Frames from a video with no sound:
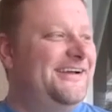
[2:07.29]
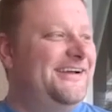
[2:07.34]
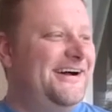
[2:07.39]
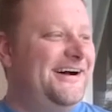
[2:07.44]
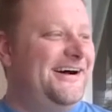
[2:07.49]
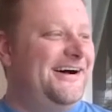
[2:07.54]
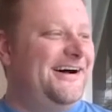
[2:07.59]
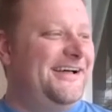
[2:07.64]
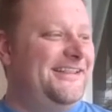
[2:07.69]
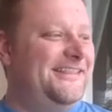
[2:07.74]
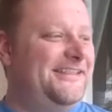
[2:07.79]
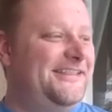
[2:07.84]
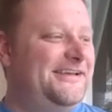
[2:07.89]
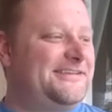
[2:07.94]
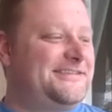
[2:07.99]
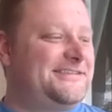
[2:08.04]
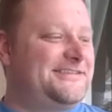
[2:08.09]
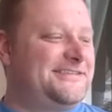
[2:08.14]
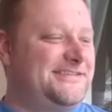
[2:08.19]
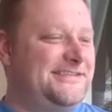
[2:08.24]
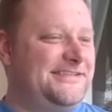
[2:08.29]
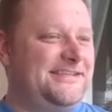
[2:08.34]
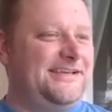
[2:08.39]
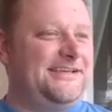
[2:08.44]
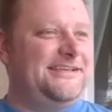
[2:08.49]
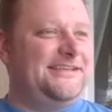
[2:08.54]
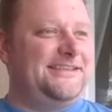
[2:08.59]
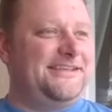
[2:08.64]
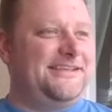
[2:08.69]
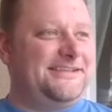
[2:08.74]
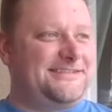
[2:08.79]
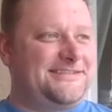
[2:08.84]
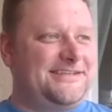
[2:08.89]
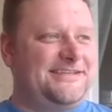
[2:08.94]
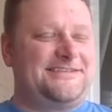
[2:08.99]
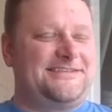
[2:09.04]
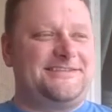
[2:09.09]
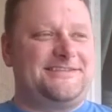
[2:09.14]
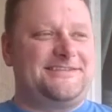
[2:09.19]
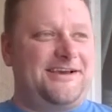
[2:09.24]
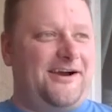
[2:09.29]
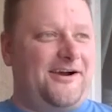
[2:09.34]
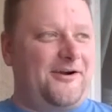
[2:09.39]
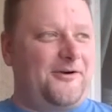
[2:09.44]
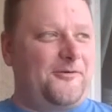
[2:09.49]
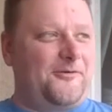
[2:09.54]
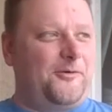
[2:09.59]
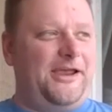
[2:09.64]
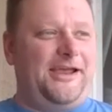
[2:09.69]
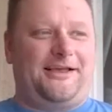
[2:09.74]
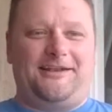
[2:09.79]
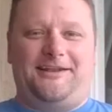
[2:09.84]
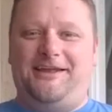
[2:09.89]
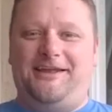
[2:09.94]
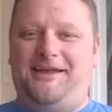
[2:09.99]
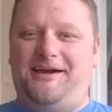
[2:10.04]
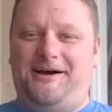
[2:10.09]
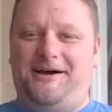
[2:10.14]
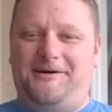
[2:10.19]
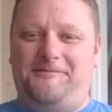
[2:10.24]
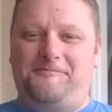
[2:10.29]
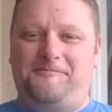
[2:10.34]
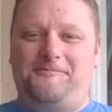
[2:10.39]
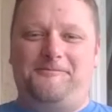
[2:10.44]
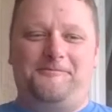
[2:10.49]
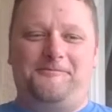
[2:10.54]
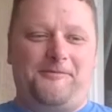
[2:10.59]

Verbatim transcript: uh, this, this, this is our weekly um,